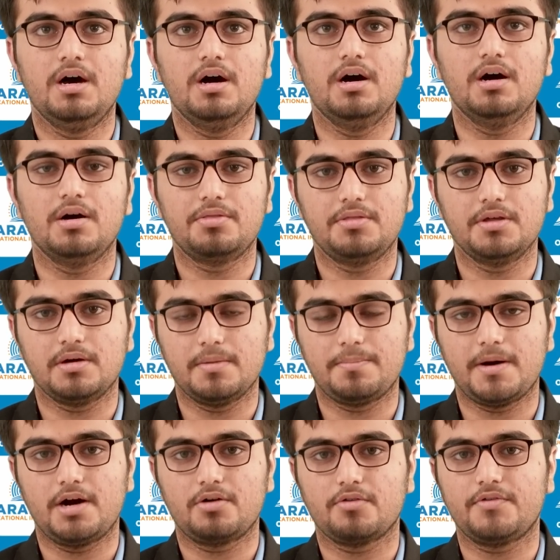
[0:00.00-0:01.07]
Uh, the, a
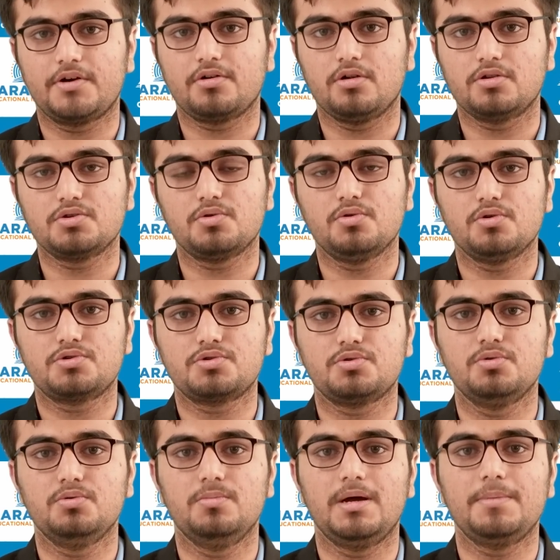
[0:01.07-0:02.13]
part of it also goes
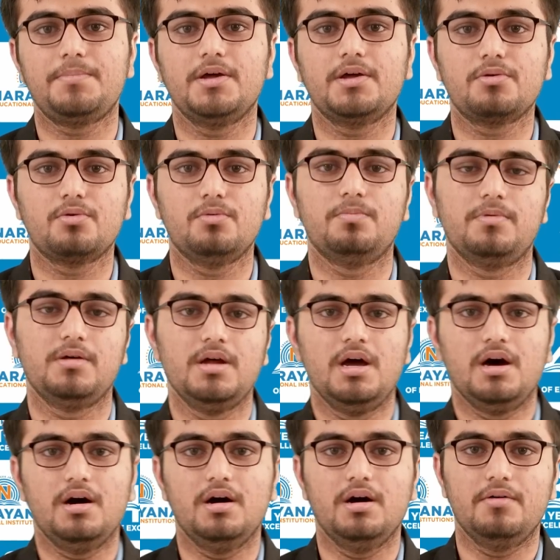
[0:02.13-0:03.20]
to my peer group
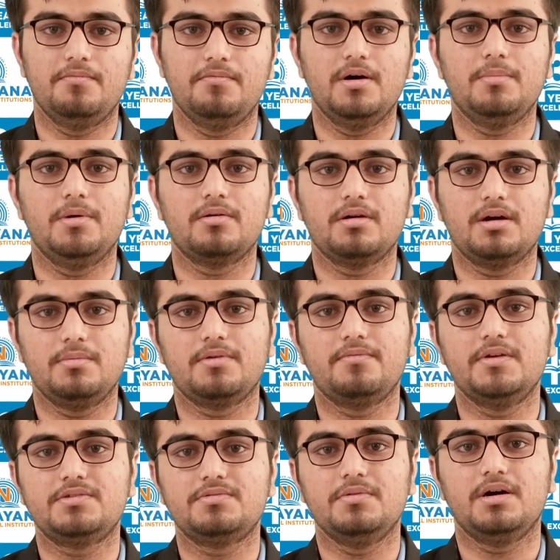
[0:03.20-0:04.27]
uh, among,
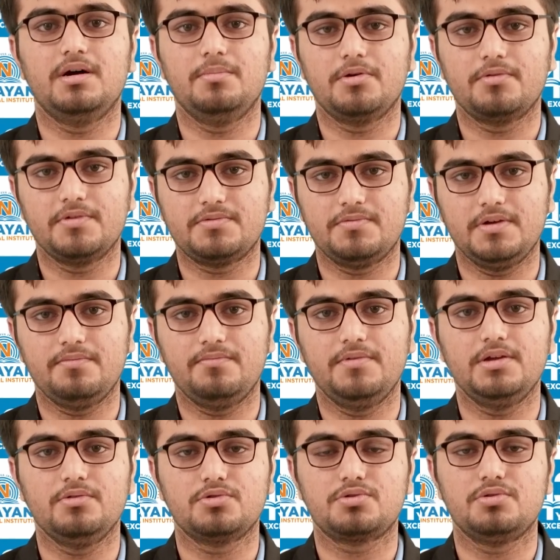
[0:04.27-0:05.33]
among which, among which we,
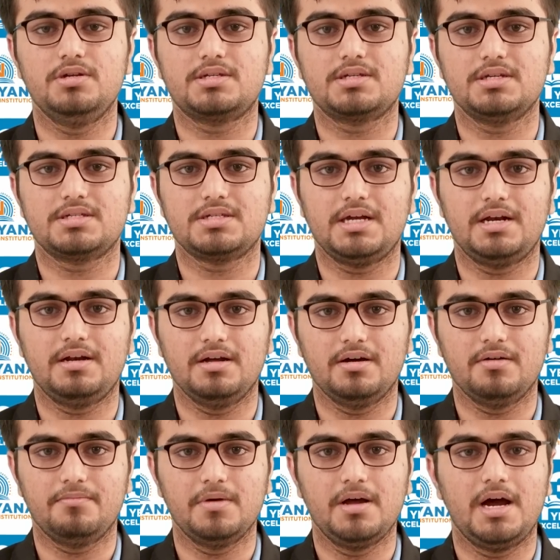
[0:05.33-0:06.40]
we used to discuss, and
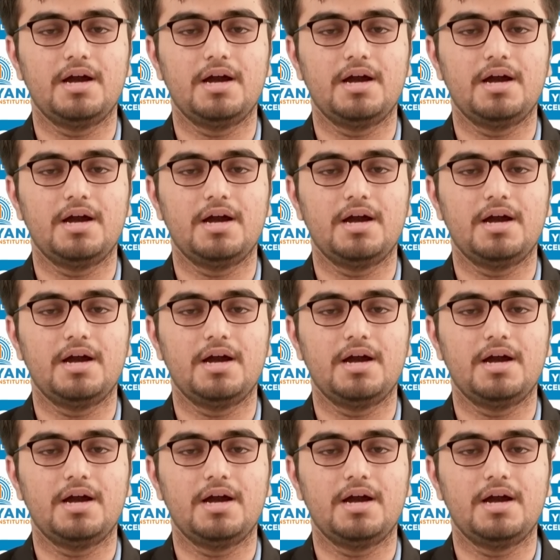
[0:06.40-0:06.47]
uh,